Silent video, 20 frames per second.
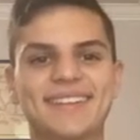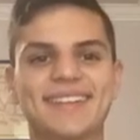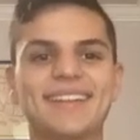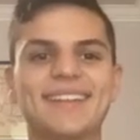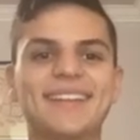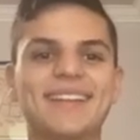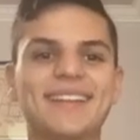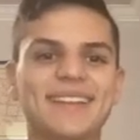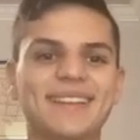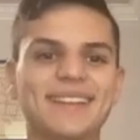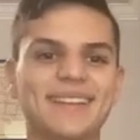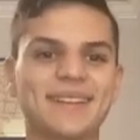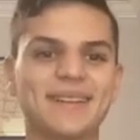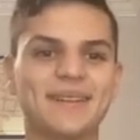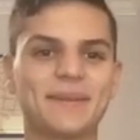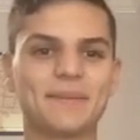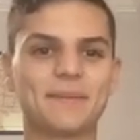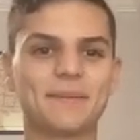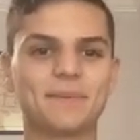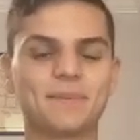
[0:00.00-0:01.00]

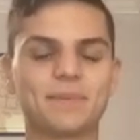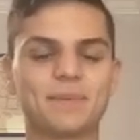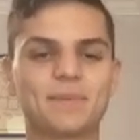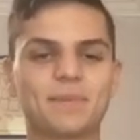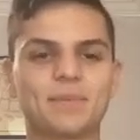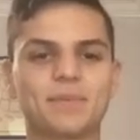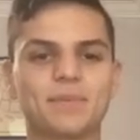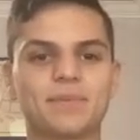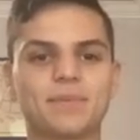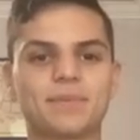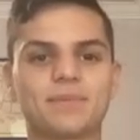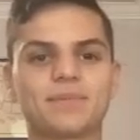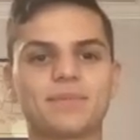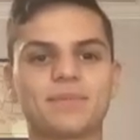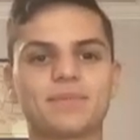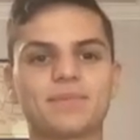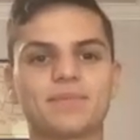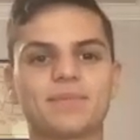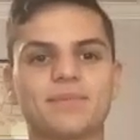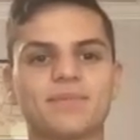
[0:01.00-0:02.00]

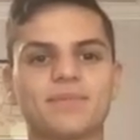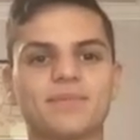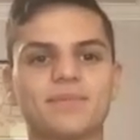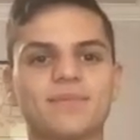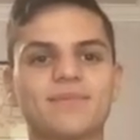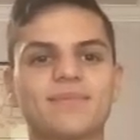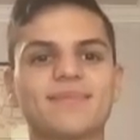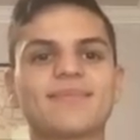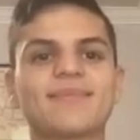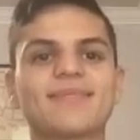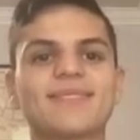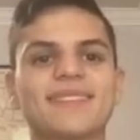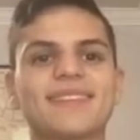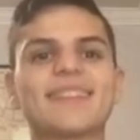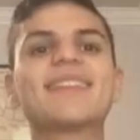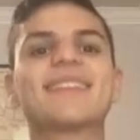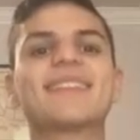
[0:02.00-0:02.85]
(not speaking)